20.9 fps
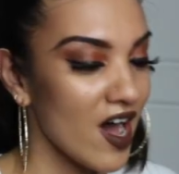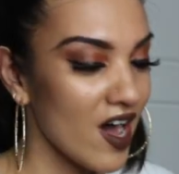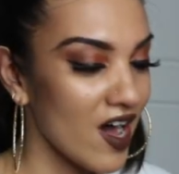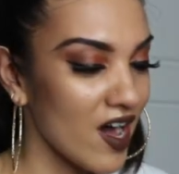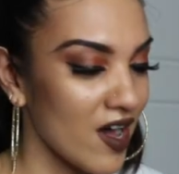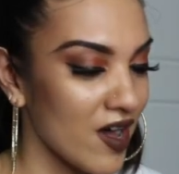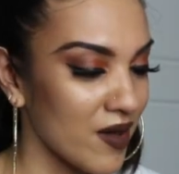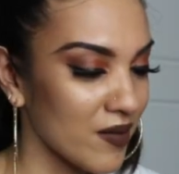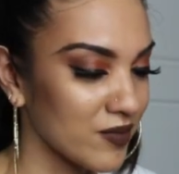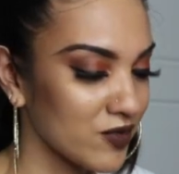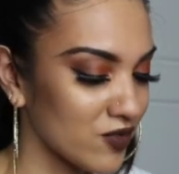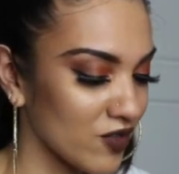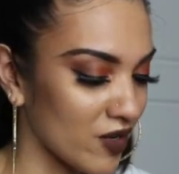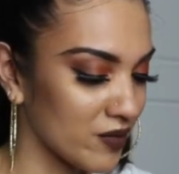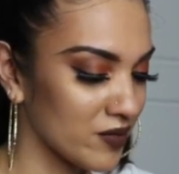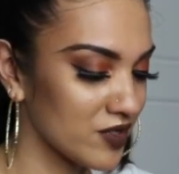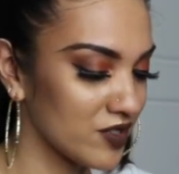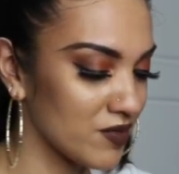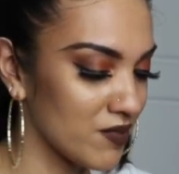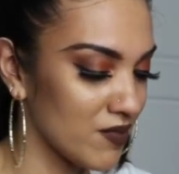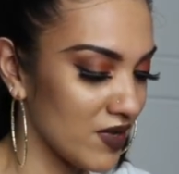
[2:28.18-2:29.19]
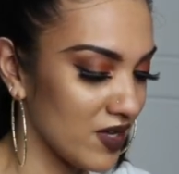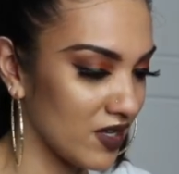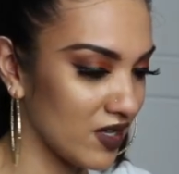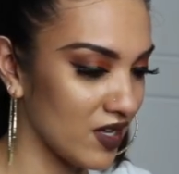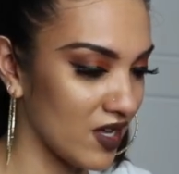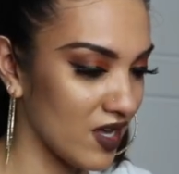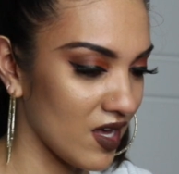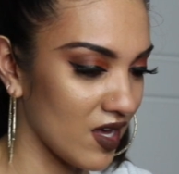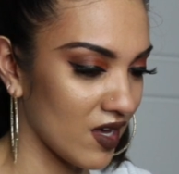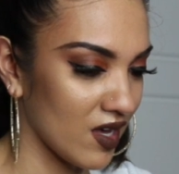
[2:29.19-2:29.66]
So I'm just
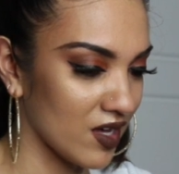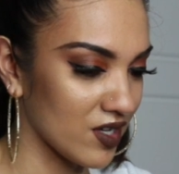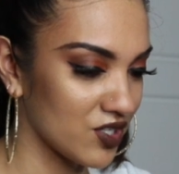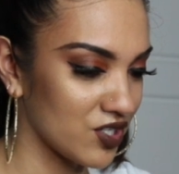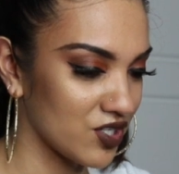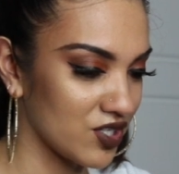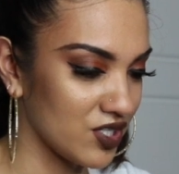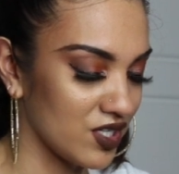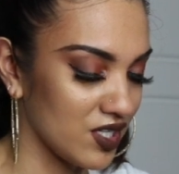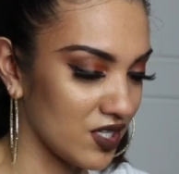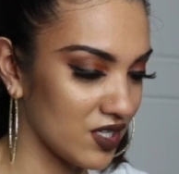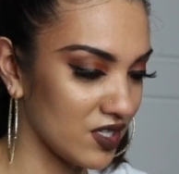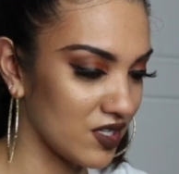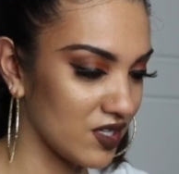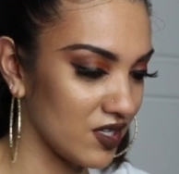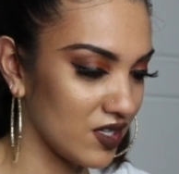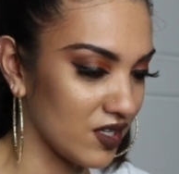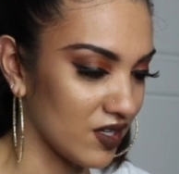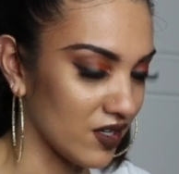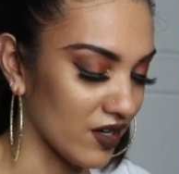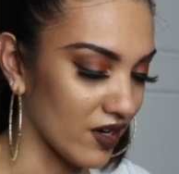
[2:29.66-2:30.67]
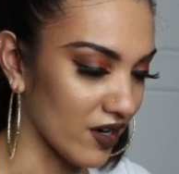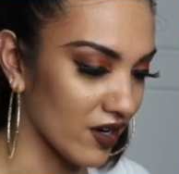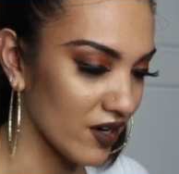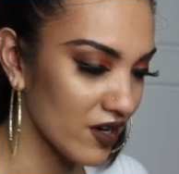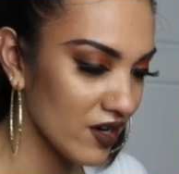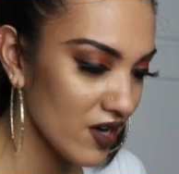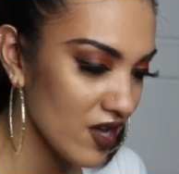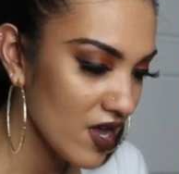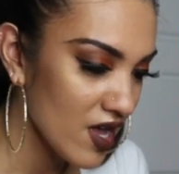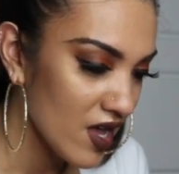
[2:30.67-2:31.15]
making a sheet
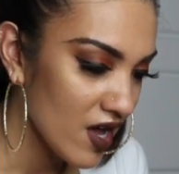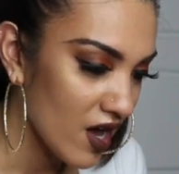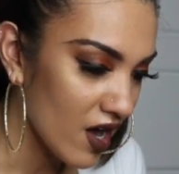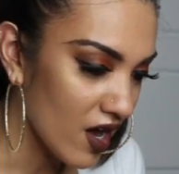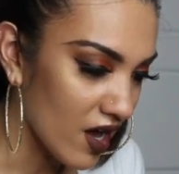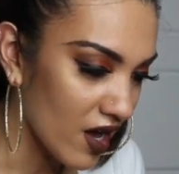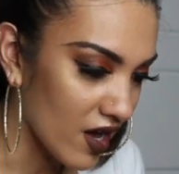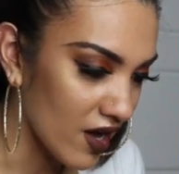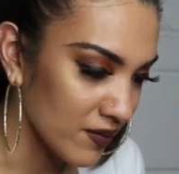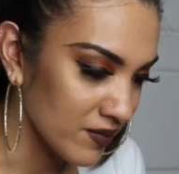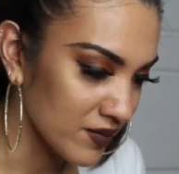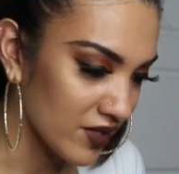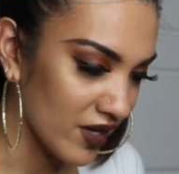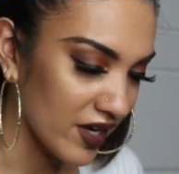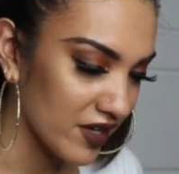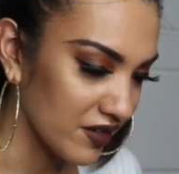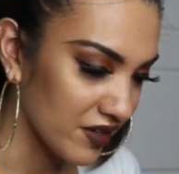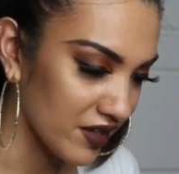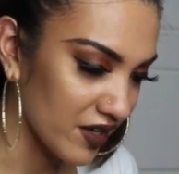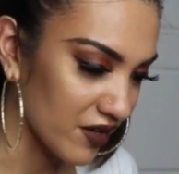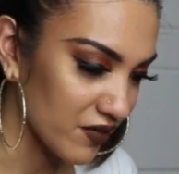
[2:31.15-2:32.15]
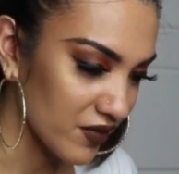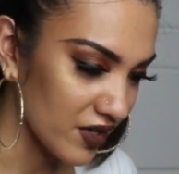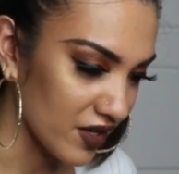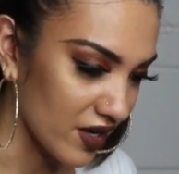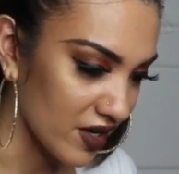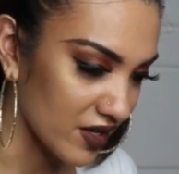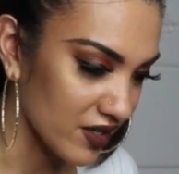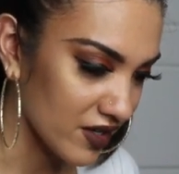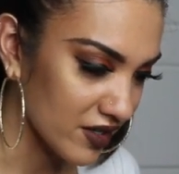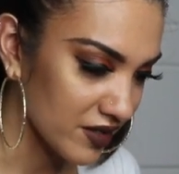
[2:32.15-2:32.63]
here, titling it
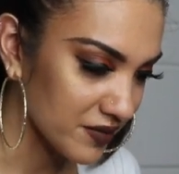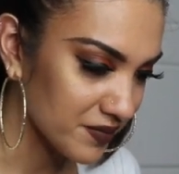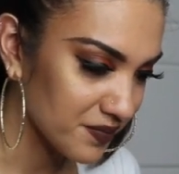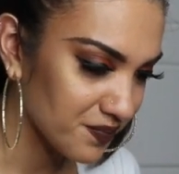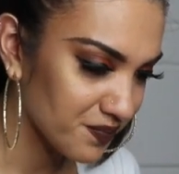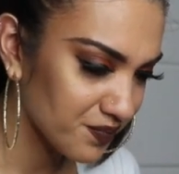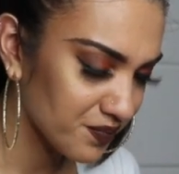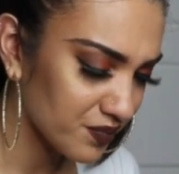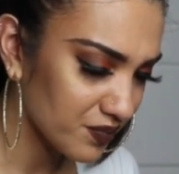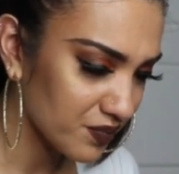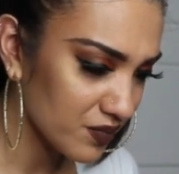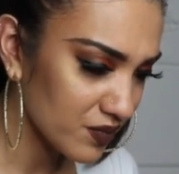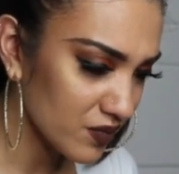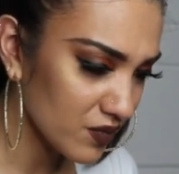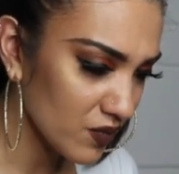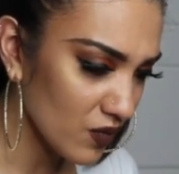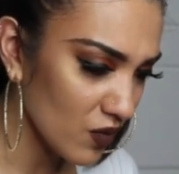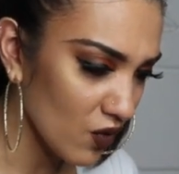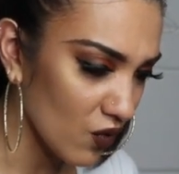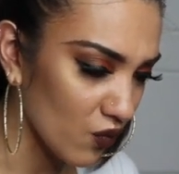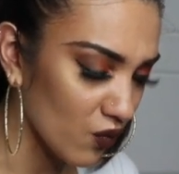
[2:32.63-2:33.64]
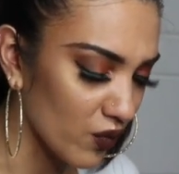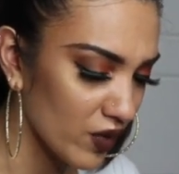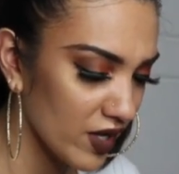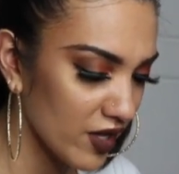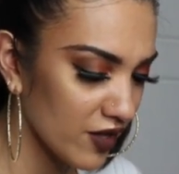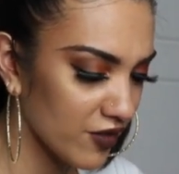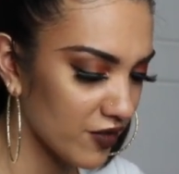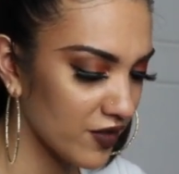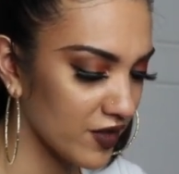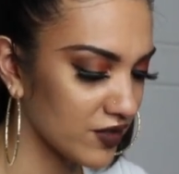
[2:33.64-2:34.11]
Rihanna.
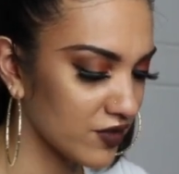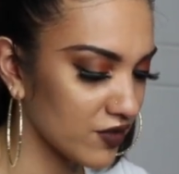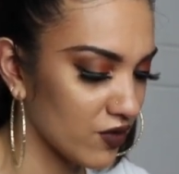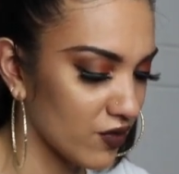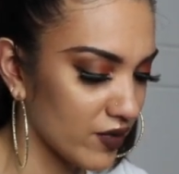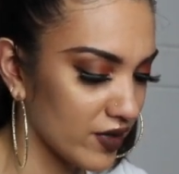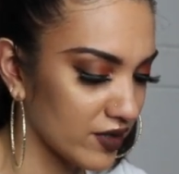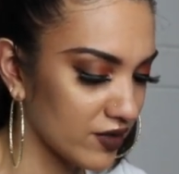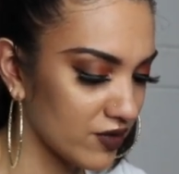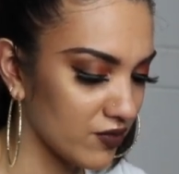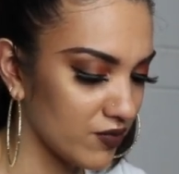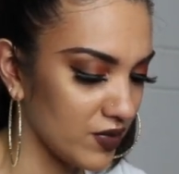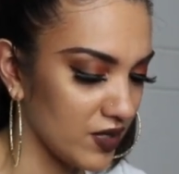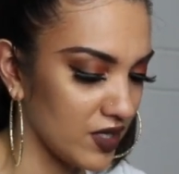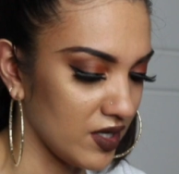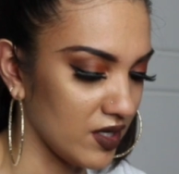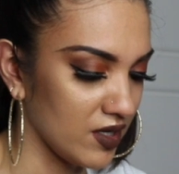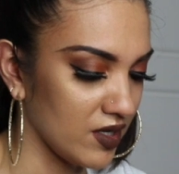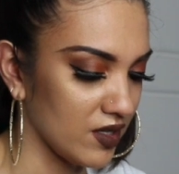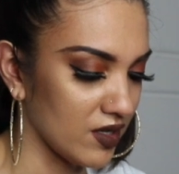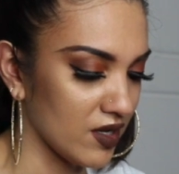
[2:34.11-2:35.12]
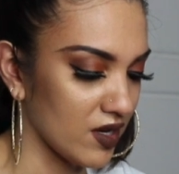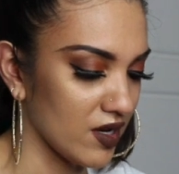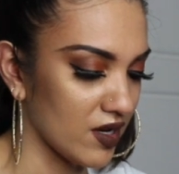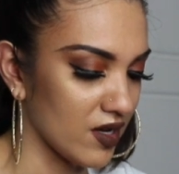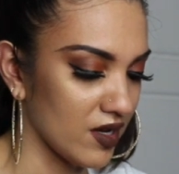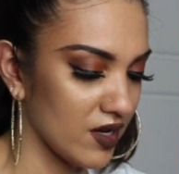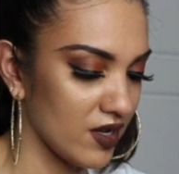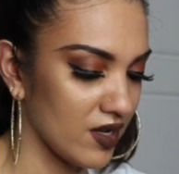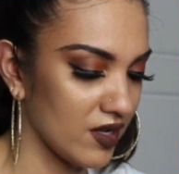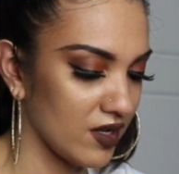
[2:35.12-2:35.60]
Width, it's going to be
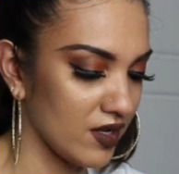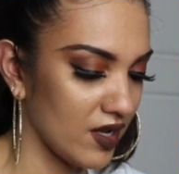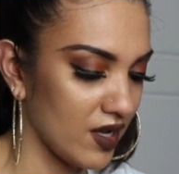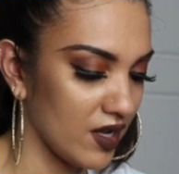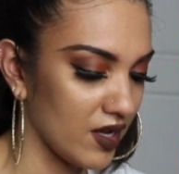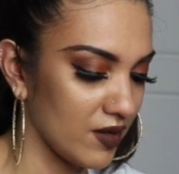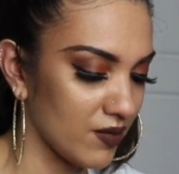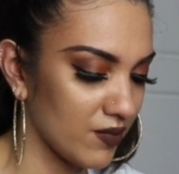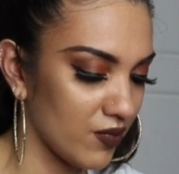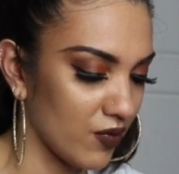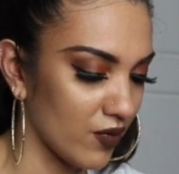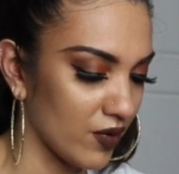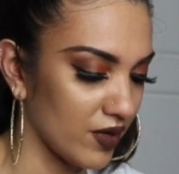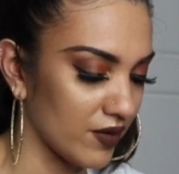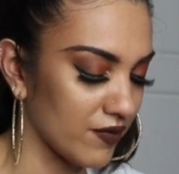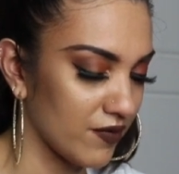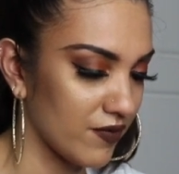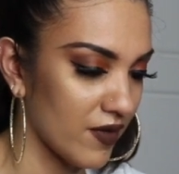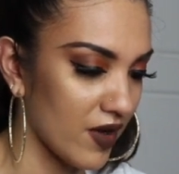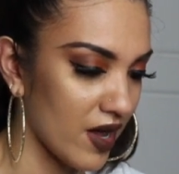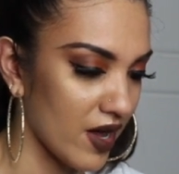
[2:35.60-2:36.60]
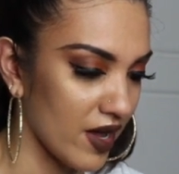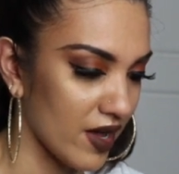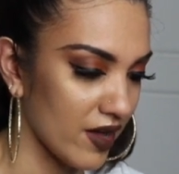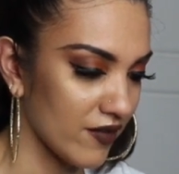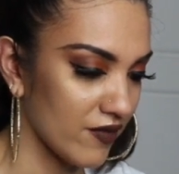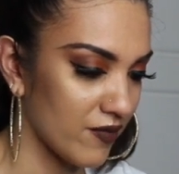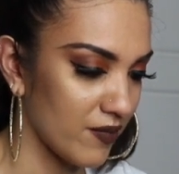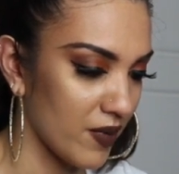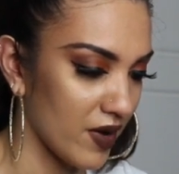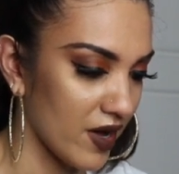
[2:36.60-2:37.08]

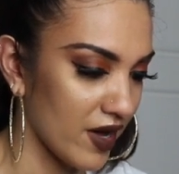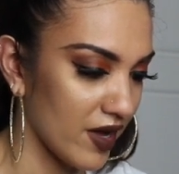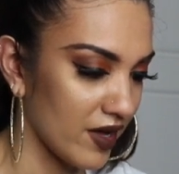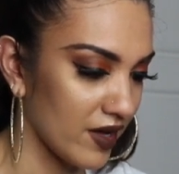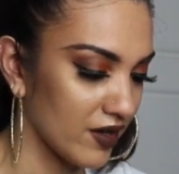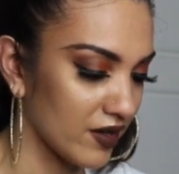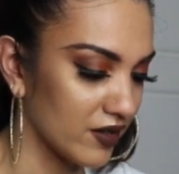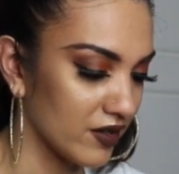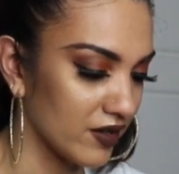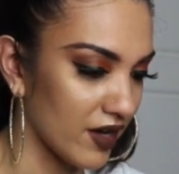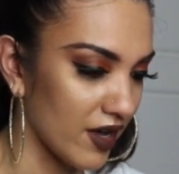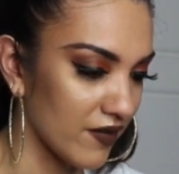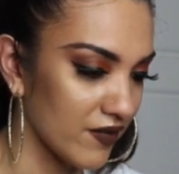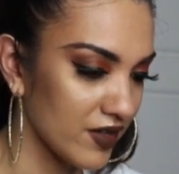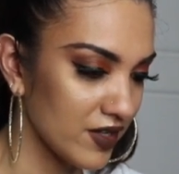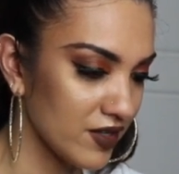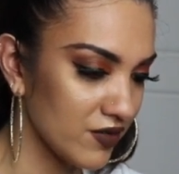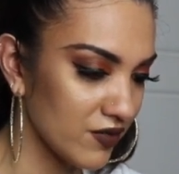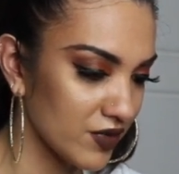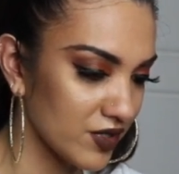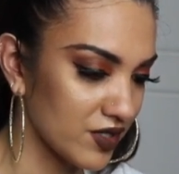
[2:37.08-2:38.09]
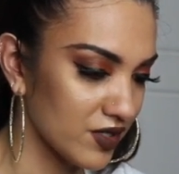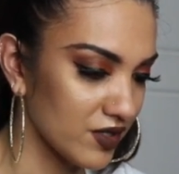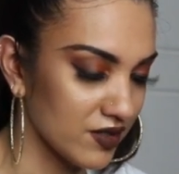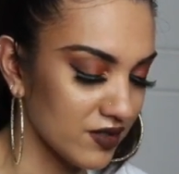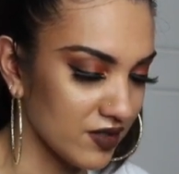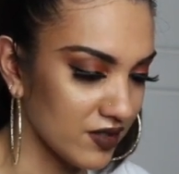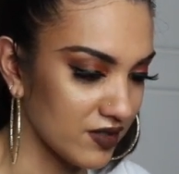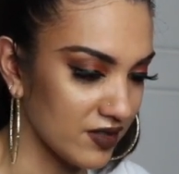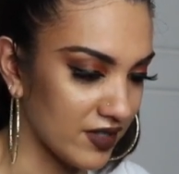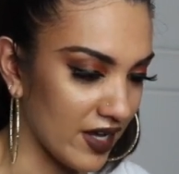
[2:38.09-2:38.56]
8.5 by 11, which
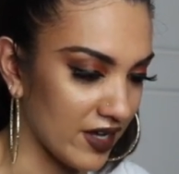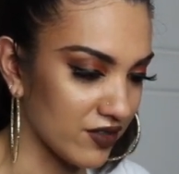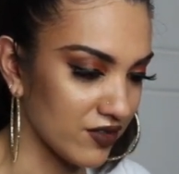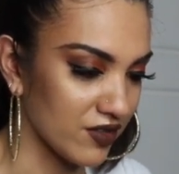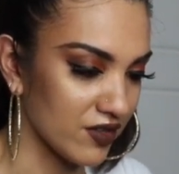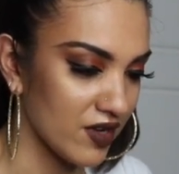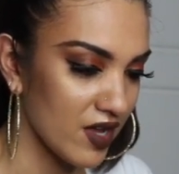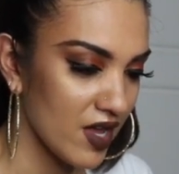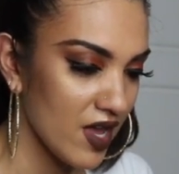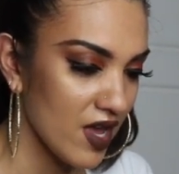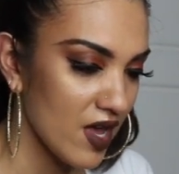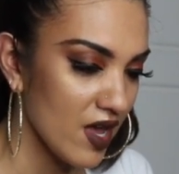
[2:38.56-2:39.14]
is the standard